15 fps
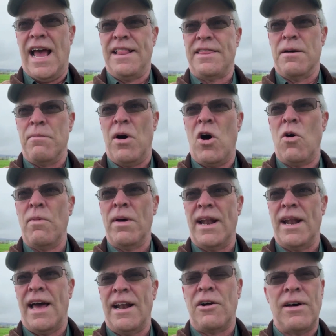at the
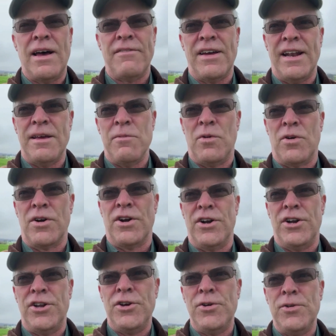moment, I don't have any more
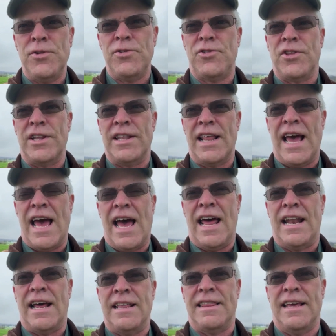news than
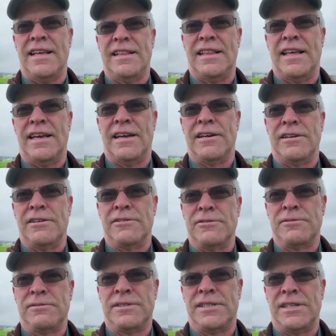that. I think
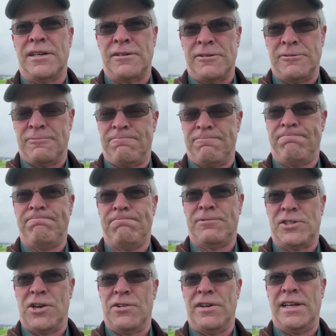there there
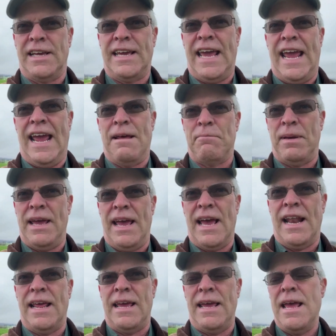certainly can't be
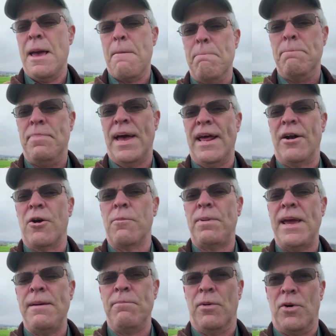any better
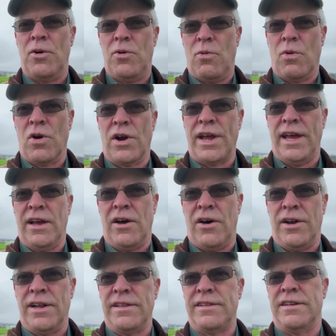people working
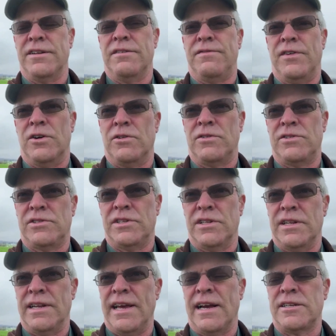on it than the folks
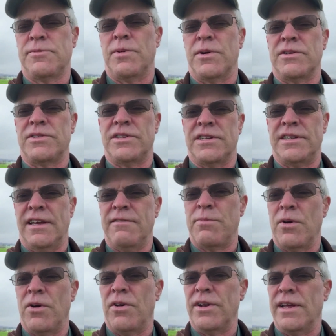than the experts that they've
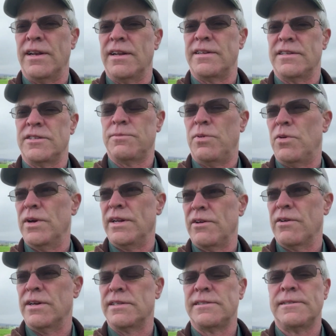brought in at this point,
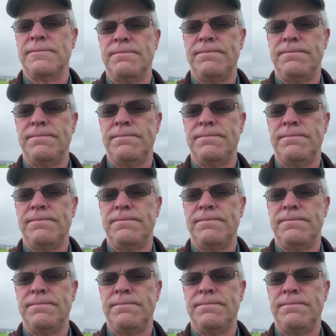Chris.